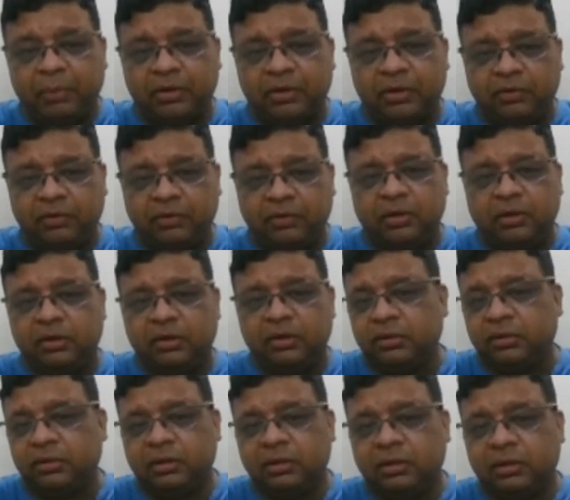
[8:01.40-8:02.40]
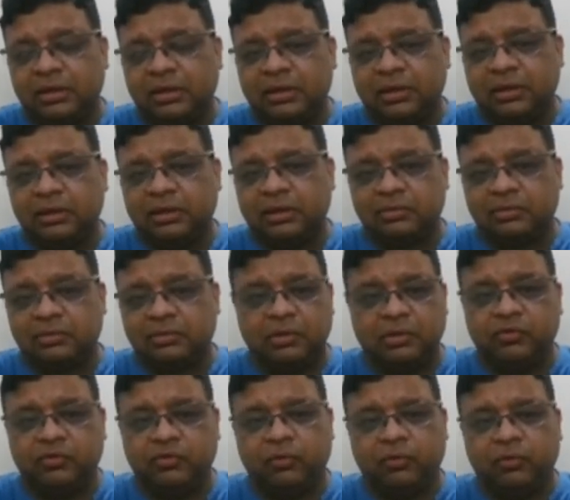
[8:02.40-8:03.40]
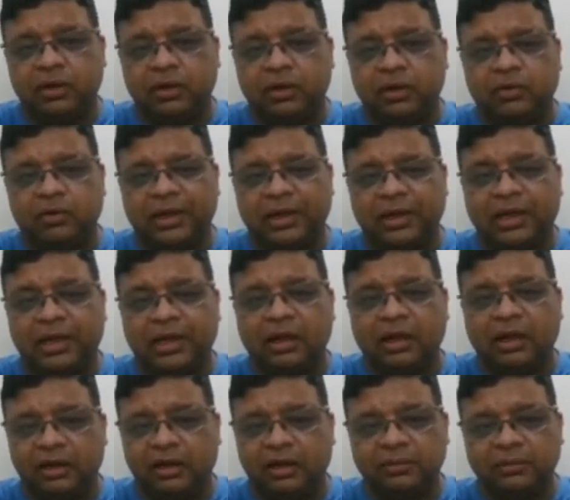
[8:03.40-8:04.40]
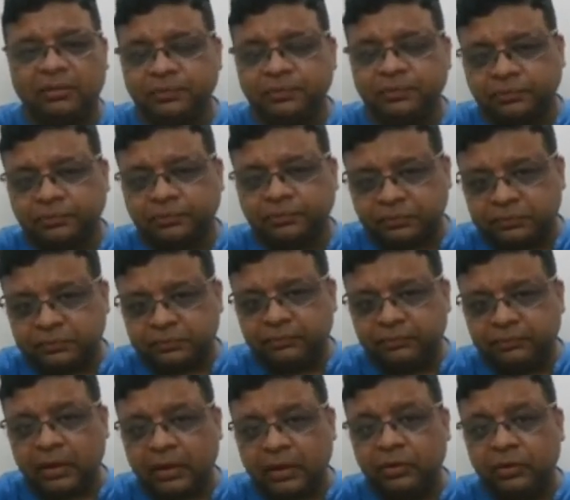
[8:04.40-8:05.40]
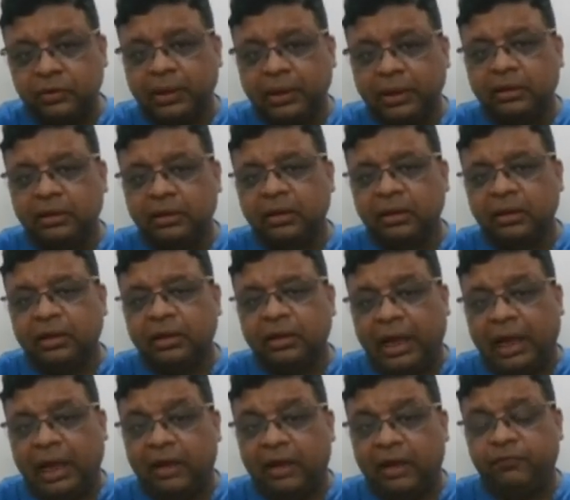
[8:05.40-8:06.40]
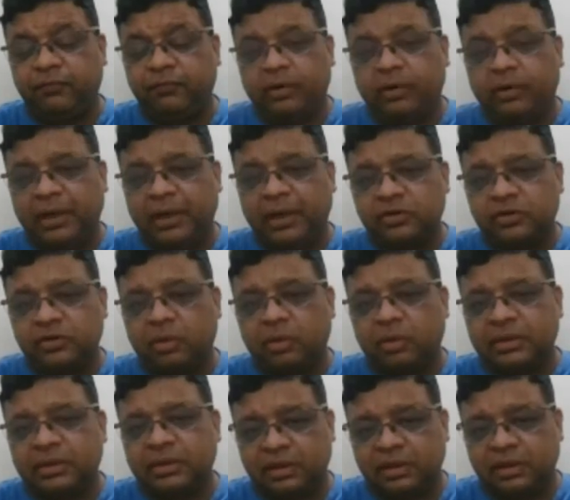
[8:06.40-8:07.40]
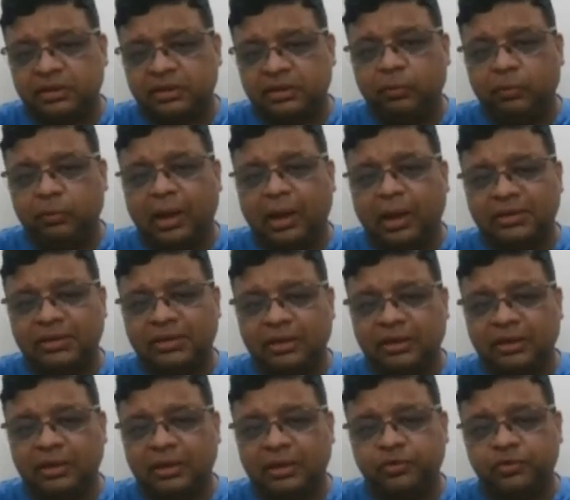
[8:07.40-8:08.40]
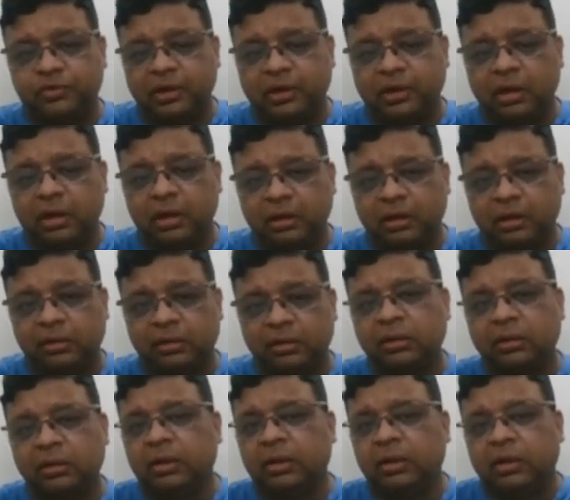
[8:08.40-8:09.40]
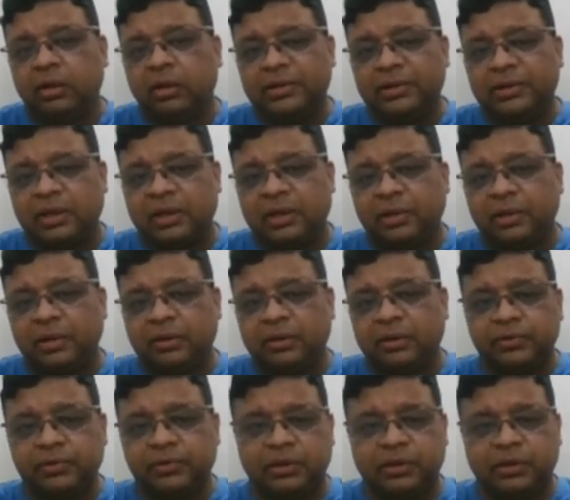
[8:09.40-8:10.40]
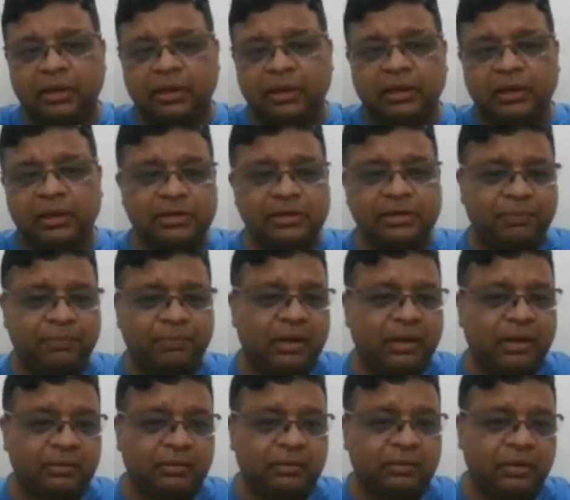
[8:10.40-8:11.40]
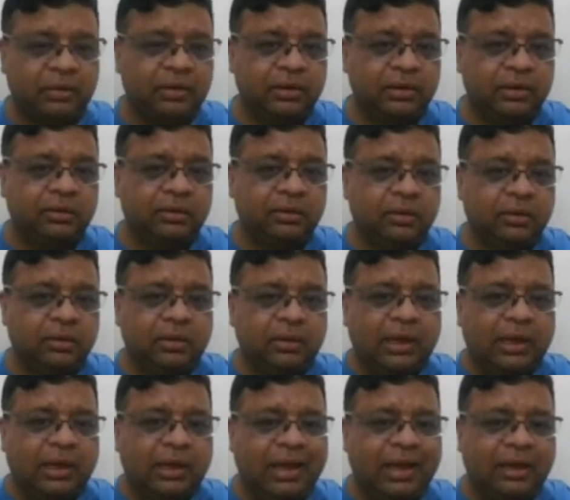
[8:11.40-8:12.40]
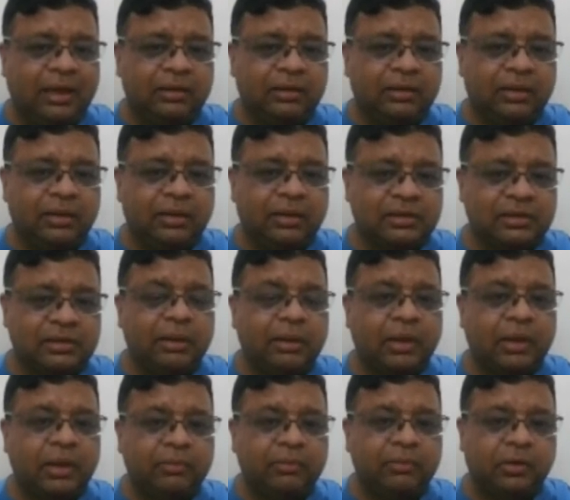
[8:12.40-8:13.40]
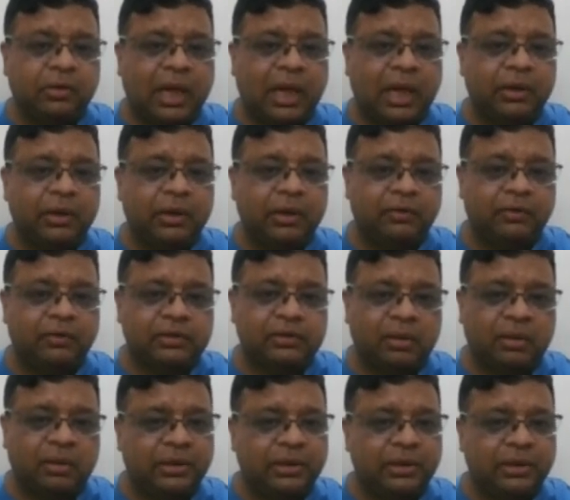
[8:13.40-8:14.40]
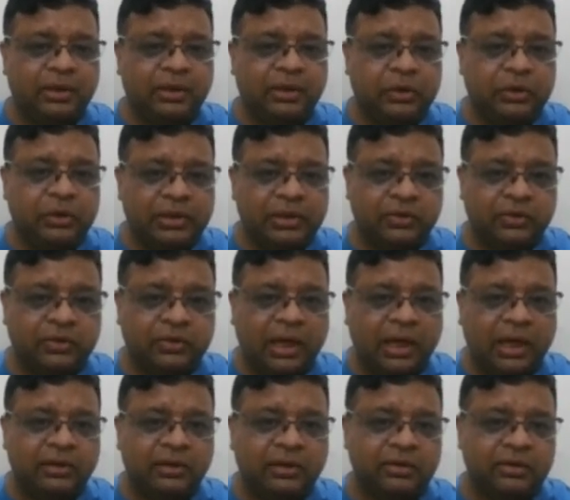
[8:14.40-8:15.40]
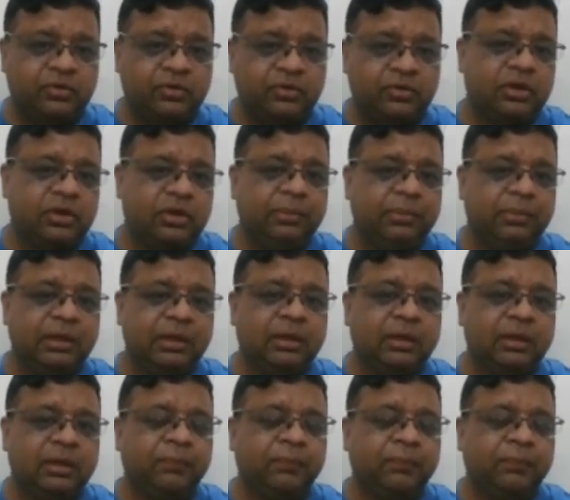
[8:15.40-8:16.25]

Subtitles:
of the world. Let's say if you're working on AI, you can have a brainstorming session while sitting in Sri Lanka with somebody who's sitting in Japan, right? And at the same time, you're collaborating with somebody in the US or Canada. Social media